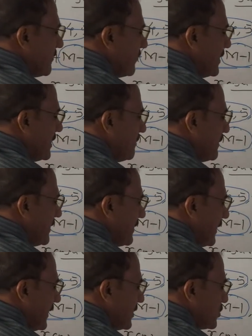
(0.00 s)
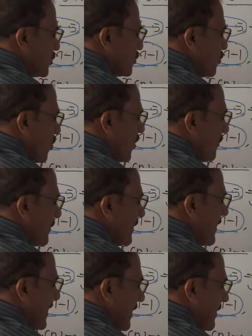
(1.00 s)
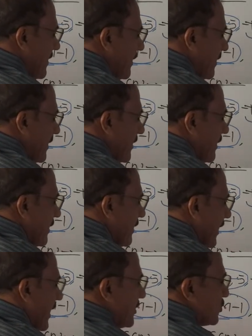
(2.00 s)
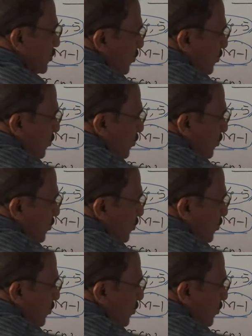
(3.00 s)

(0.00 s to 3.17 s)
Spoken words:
will be x2 of k, and